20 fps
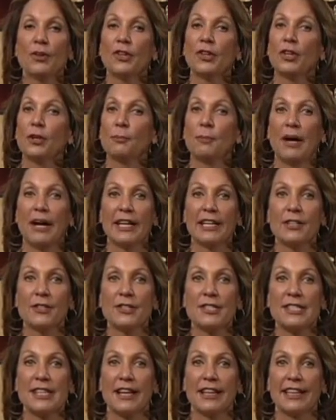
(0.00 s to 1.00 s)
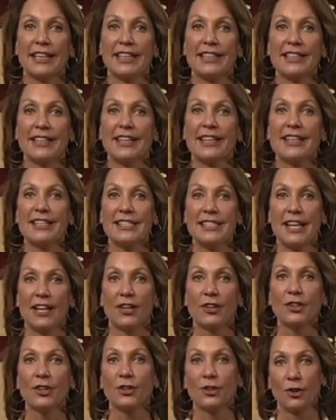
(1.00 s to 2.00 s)
Whether you're buying or selling,
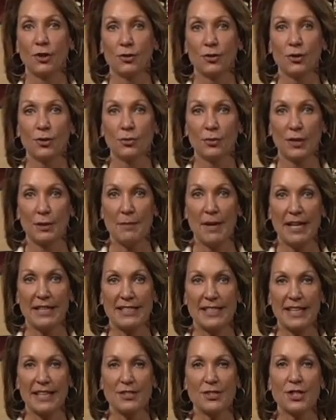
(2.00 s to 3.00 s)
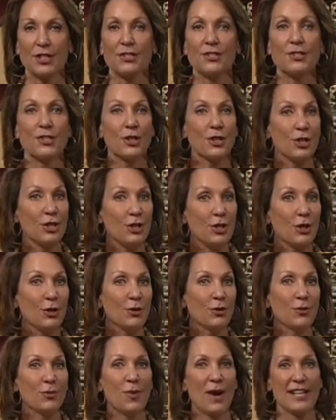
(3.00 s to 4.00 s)
tell your local RE/MAX agents
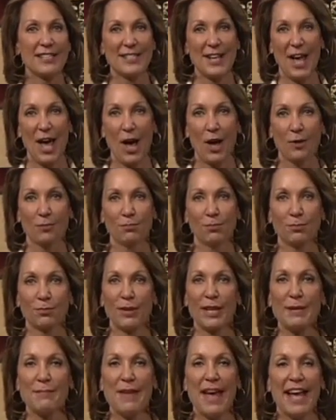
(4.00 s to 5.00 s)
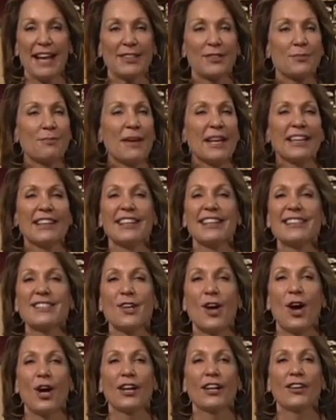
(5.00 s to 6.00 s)
you want to help RE/MAX make
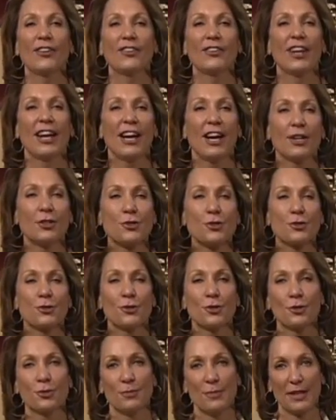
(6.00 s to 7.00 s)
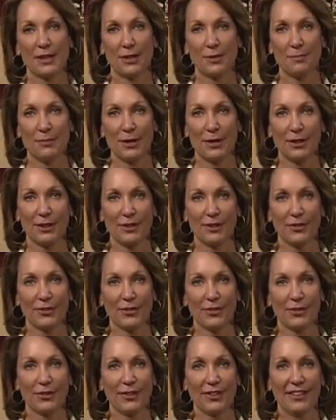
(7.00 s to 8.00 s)
this August a true month of
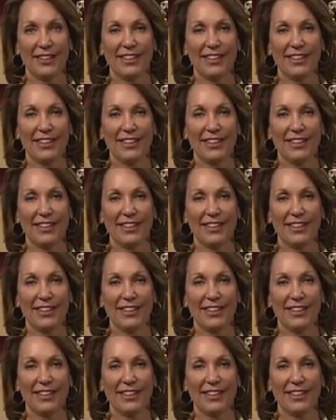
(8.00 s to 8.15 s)
miracles.